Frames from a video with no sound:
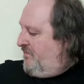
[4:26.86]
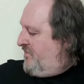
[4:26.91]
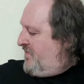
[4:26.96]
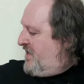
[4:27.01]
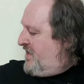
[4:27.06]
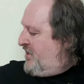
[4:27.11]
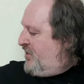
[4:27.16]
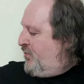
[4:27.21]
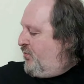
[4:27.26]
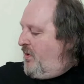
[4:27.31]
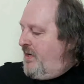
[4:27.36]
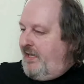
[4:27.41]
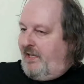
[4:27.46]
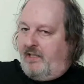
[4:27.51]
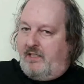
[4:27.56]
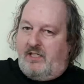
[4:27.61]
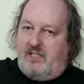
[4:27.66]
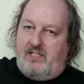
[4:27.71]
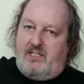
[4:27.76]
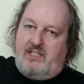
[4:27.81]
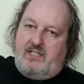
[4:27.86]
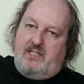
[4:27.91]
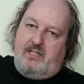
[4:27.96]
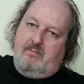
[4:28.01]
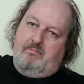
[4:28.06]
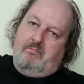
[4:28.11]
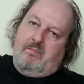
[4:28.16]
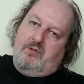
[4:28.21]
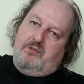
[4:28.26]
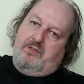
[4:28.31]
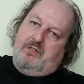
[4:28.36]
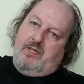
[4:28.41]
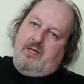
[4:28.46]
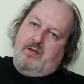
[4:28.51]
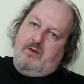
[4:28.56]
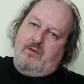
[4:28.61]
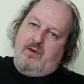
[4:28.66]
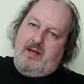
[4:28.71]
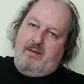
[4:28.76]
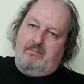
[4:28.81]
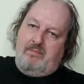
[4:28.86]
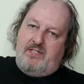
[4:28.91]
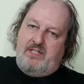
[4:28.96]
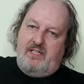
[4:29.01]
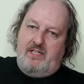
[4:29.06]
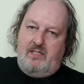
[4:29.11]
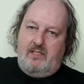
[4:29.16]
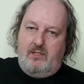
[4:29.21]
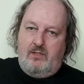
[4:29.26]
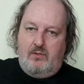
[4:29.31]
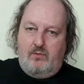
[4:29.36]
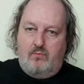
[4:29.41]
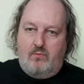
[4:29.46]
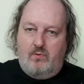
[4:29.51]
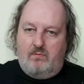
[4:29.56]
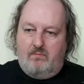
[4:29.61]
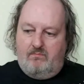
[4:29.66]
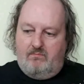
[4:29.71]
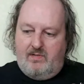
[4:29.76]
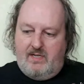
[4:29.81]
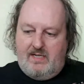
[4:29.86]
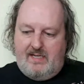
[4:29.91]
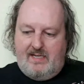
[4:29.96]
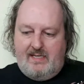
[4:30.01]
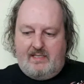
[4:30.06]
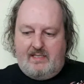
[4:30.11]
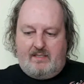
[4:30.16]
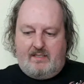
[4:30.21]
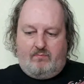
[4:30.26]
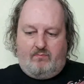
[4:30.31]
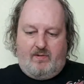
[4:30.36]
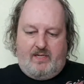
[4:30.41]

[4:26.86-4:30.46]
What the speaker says: this week's Mondo MCU release,